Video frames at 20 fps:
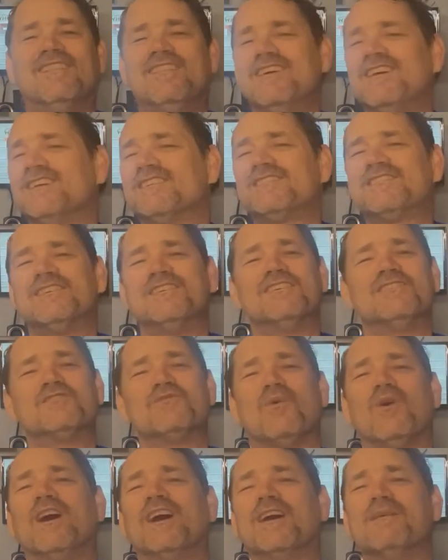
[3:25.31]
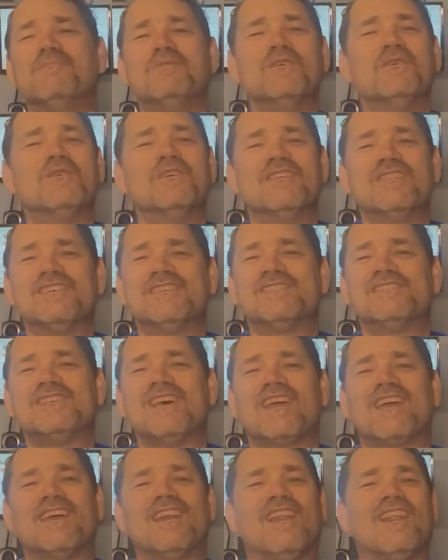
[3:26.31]
this is why I'm doing this
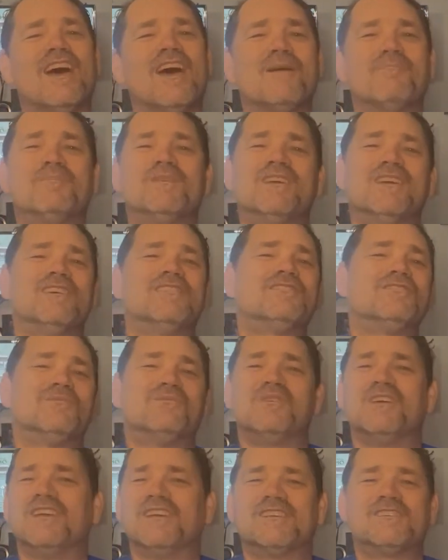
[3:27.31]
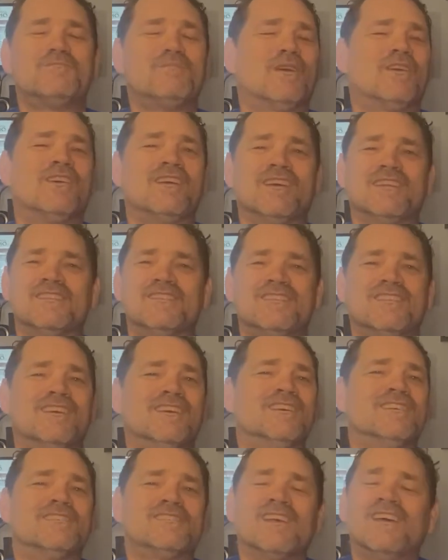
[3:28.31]
second lap, to get to re-experience
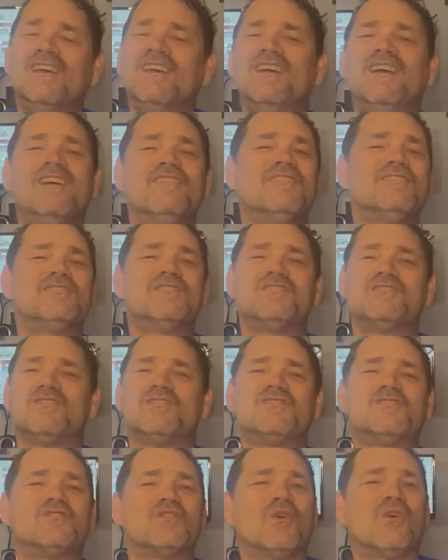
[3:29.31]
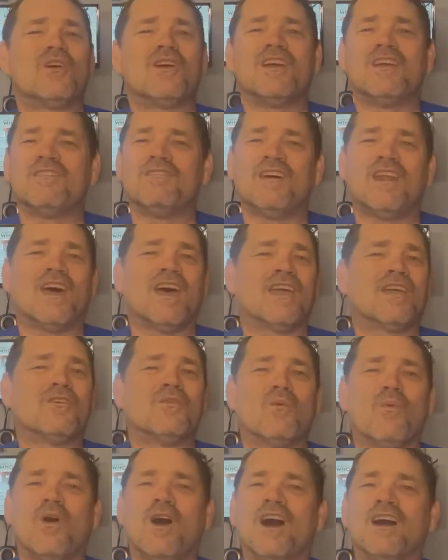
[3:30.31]
these. This is a story that I could
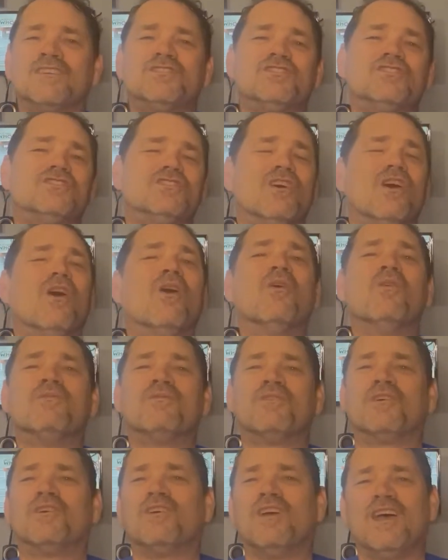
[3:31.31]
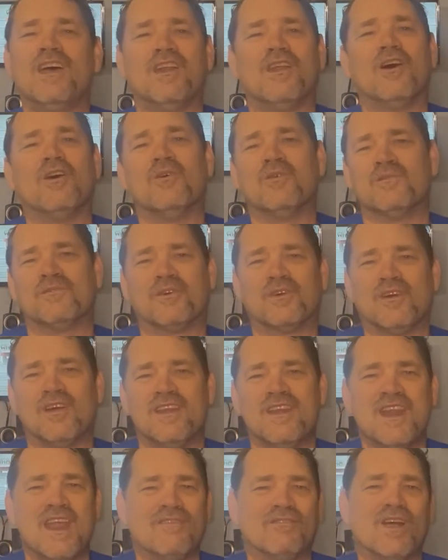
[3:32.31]
watch over and over
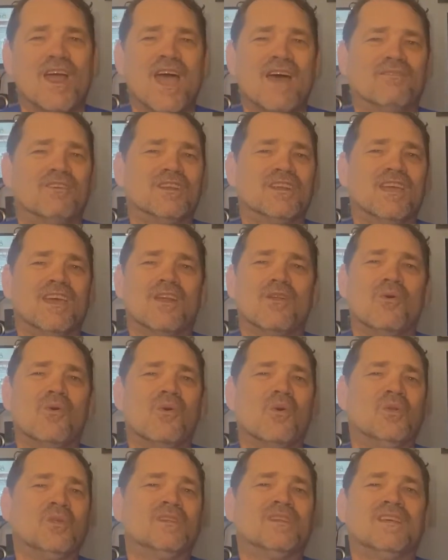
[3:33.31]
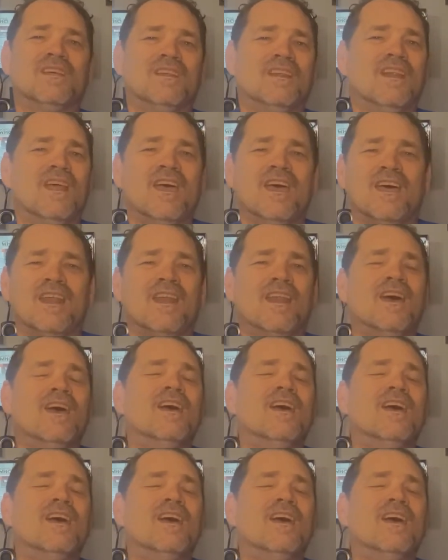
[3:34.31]
and never have it get old. And, and